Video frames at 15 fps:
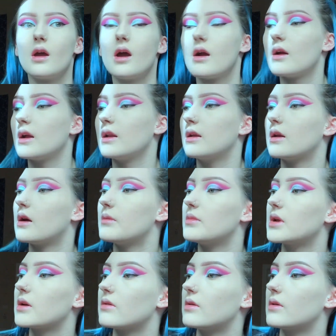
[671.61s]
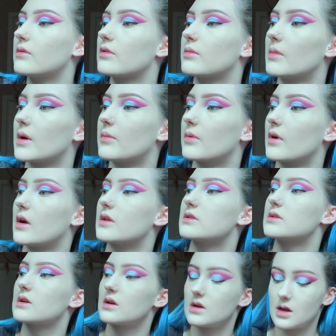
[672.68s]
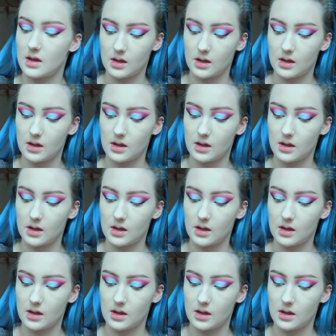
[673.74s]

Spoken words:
Alrighty, now I'm going to go in with my bronzer,